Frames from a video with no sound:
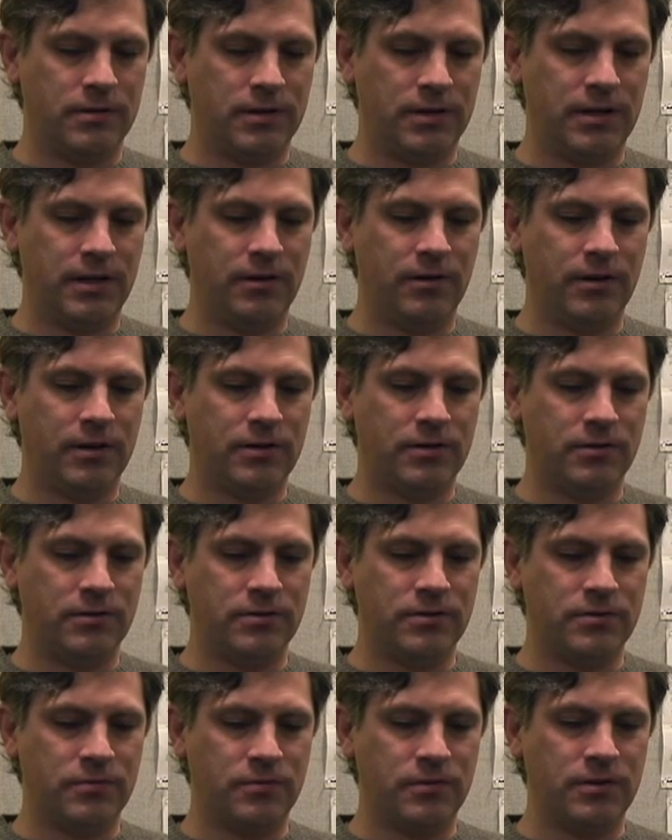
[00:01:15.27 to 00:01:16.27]
the
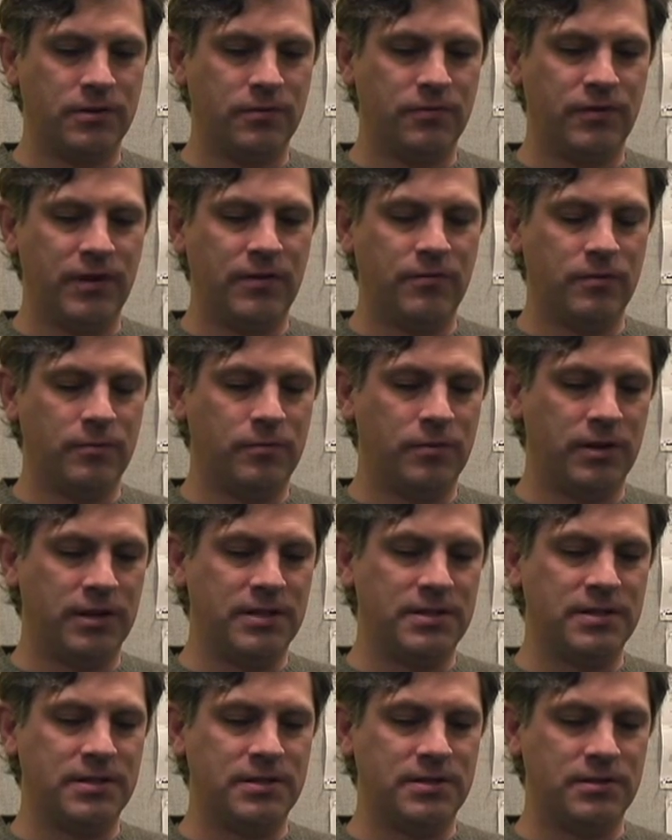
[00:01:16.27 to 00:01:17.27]
characters, one of their favorite
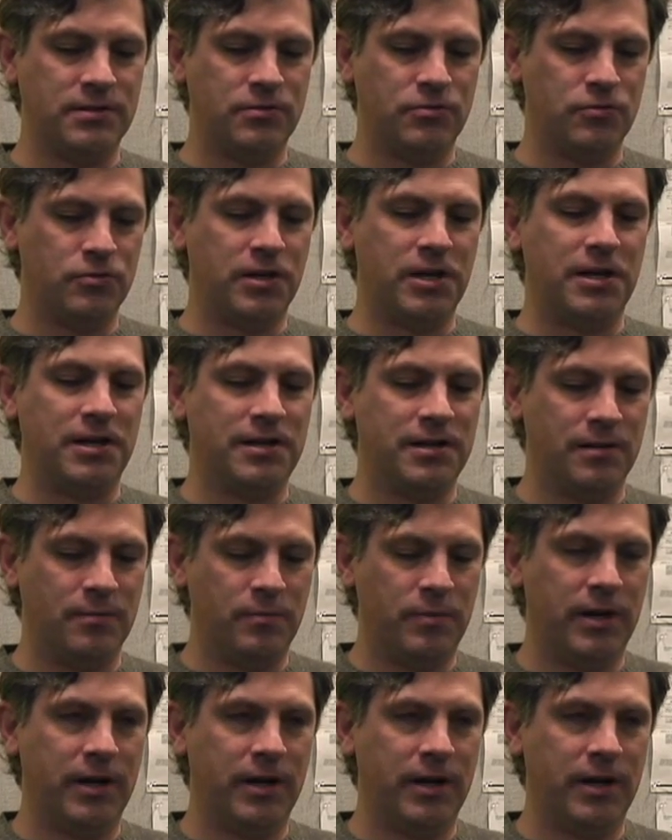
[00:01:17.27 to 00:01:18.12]
places to drink in